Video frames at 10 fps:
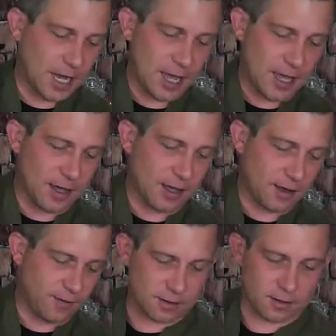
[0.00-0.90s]
I
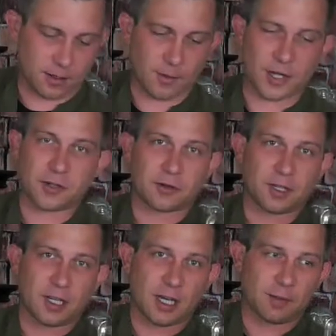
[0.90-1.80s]
have a
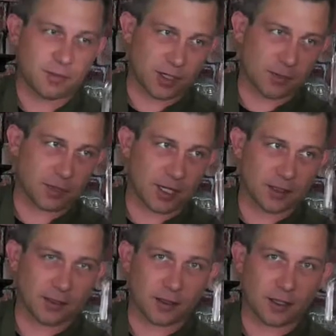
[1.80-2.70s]
measuring cup just
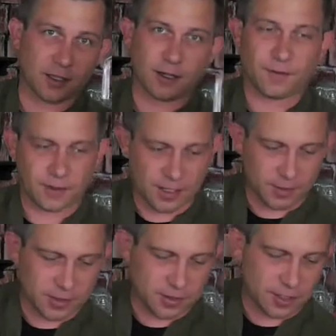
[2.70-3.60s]
because it's clear for
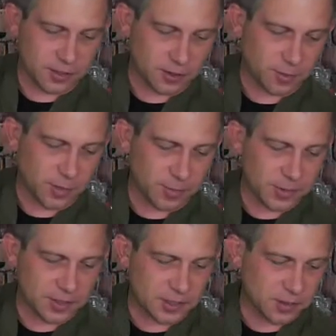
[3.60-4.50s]
demonstrational
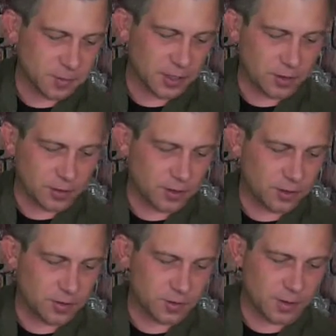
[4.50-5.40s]
purposes, but you can
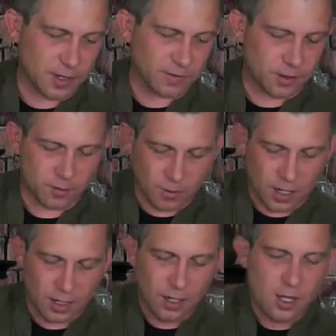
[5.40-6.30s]
use whatever you
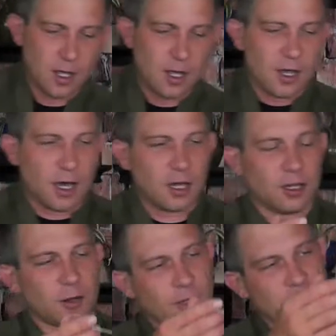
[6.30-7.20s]
want. a
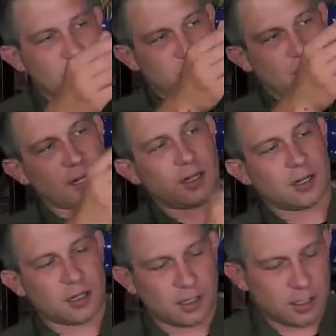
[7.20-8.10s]
little bit of
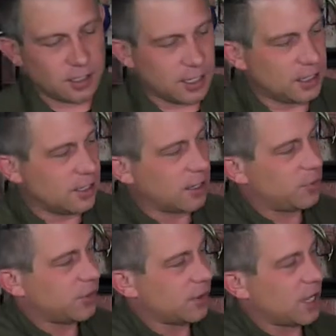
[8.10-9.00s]
strainer, and then I
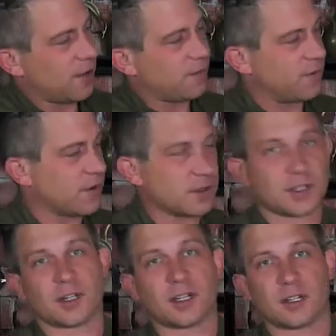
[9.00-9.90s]
put a coffee
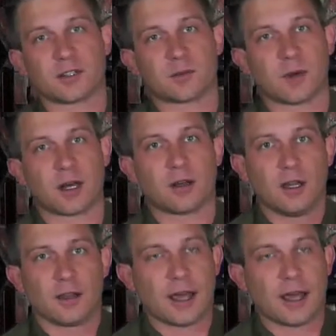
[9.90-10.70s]
filter in here as well.